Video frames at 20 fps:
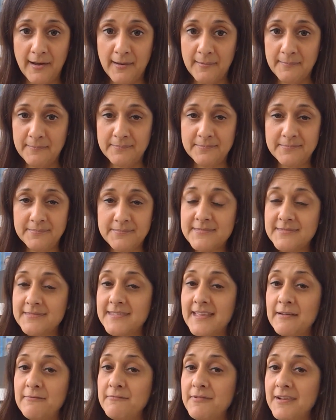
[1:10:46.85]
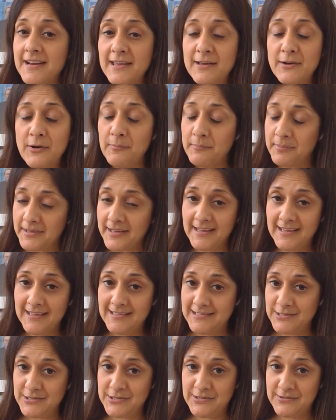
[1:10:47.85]
They're really
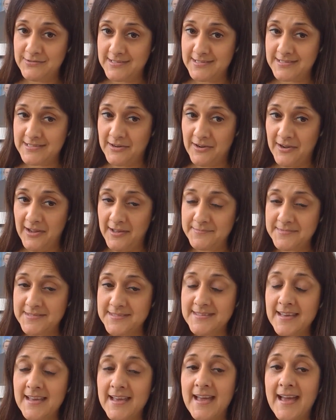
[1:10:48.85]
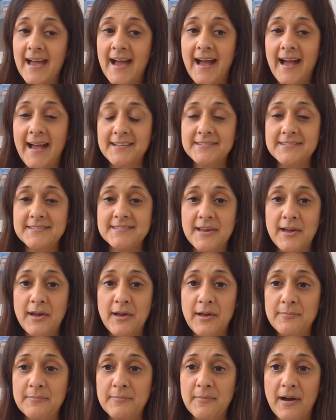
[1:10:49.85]
complicated issues at times, and
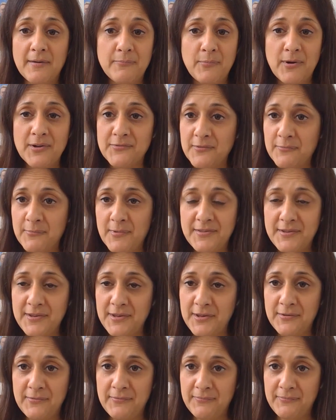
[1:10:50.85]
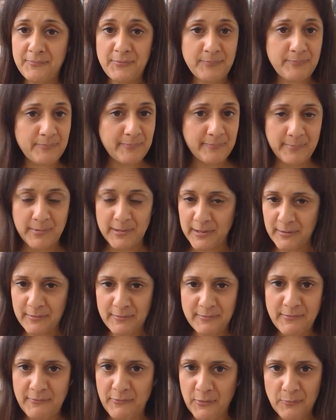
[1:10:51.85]
I'm wondering whether you've
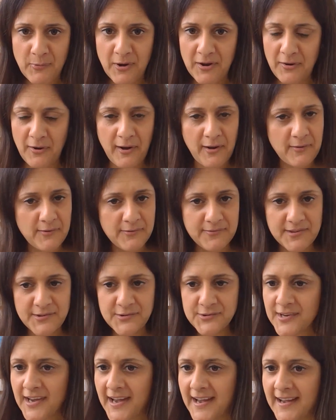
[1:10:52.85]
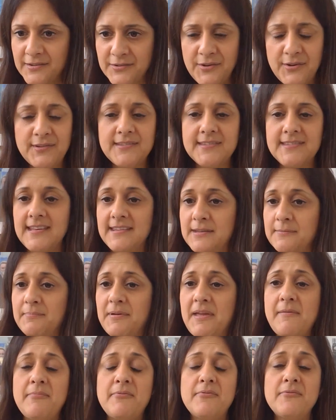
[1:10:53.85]
got one eye on the chat and you can see that
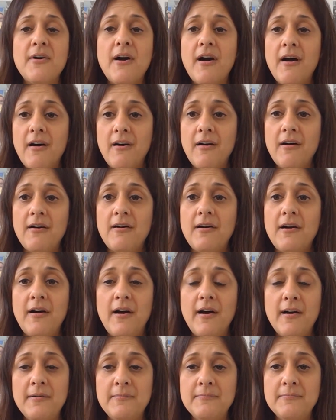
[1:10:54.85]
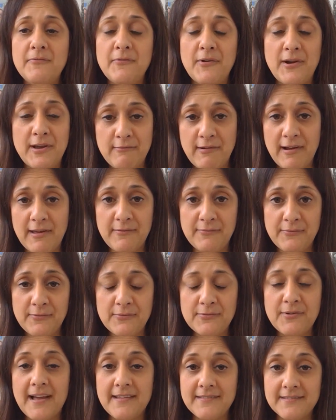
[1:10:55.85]
people are very
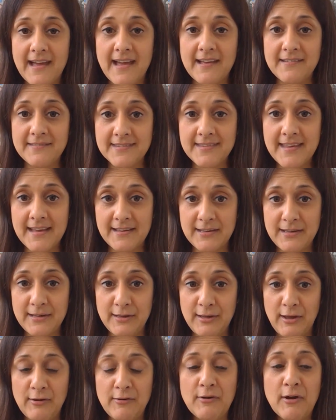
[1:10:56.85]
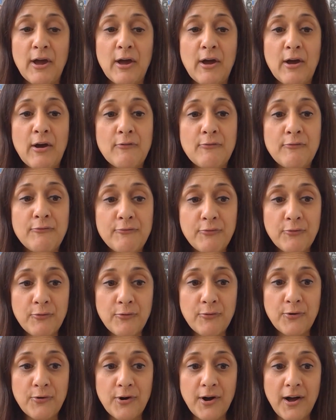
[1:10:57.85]
grateful and thanking you
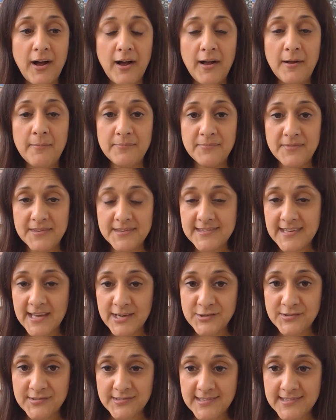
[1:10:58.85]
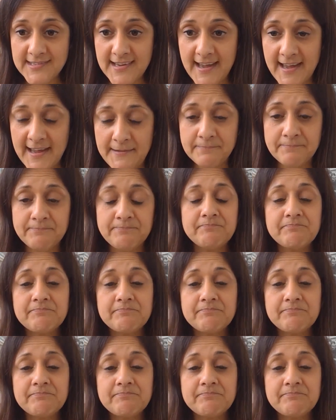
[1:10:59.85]
for the session today.